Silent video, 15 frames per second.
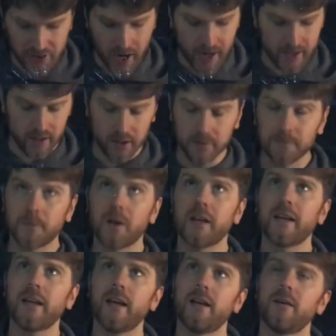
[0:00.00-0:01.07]
tile, and
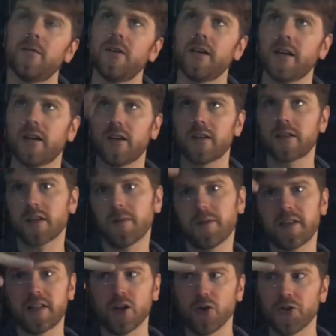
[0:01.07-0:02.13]
again, it's going to be
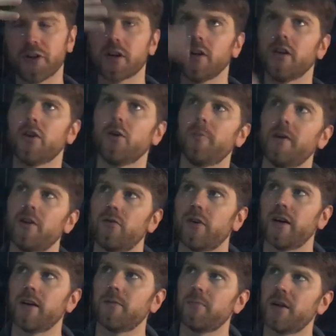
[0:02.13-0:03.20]
tilted a little bit,
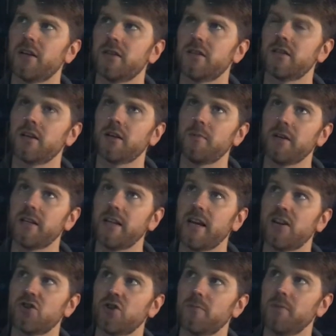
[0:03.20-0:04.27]
right? Because it's going to be a
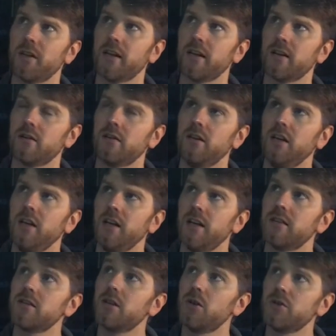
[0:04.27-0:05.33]
tangent plane
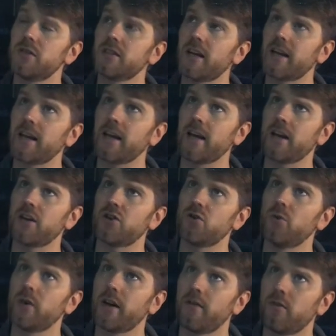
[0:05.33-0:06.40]
as close as I can get it to
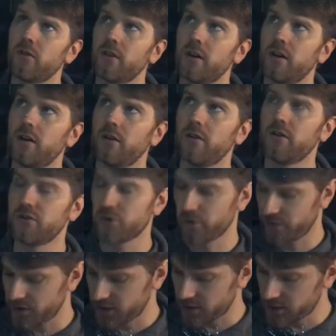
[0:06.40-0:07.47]
whatever the
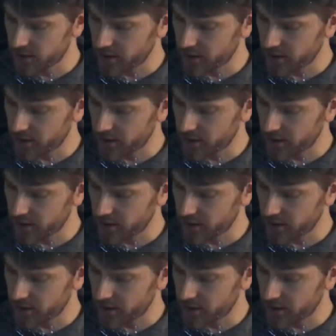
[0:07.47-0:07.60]
surface is at